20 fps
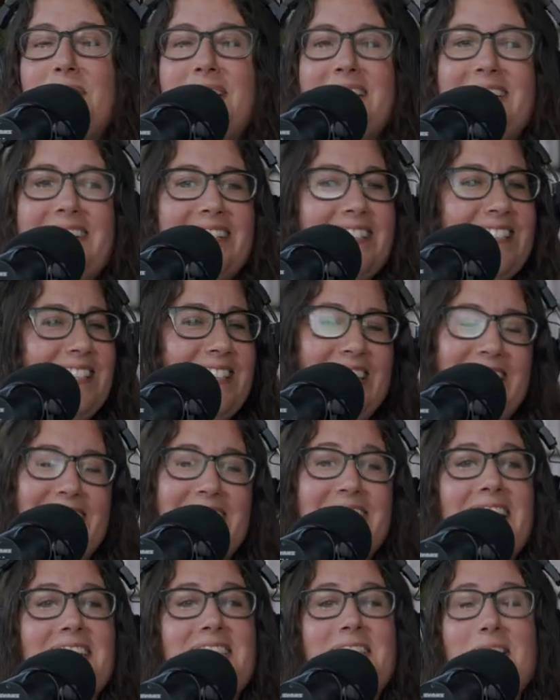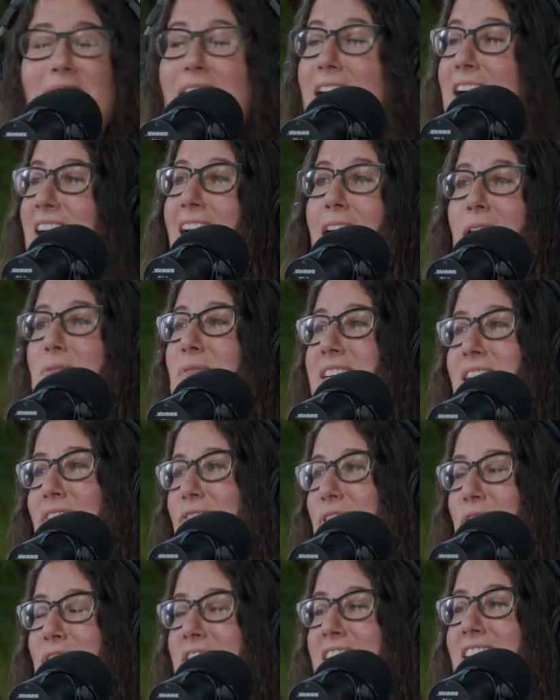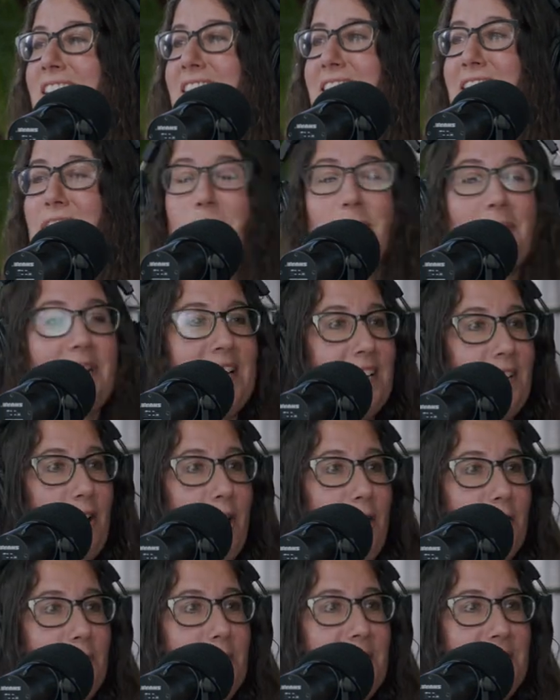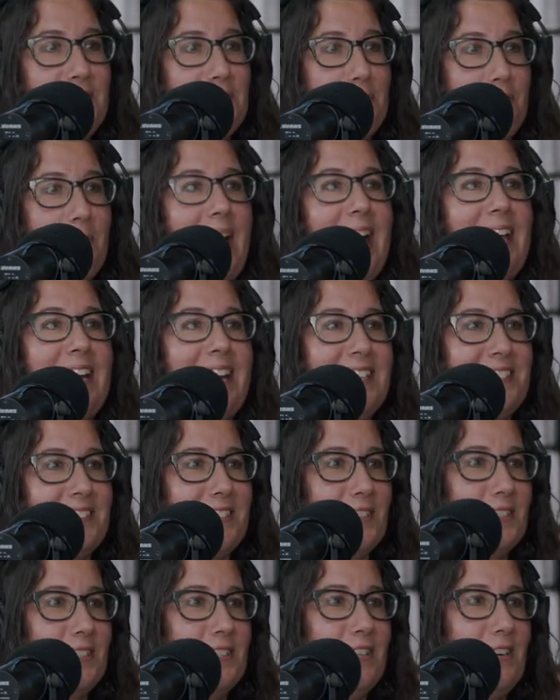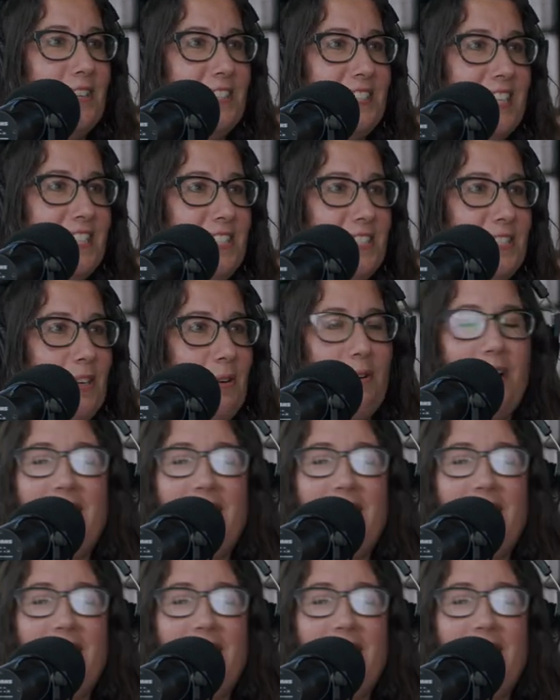but unless I, I, would never do this in a theater, but at home, if it's bad and I start to notice, I just don't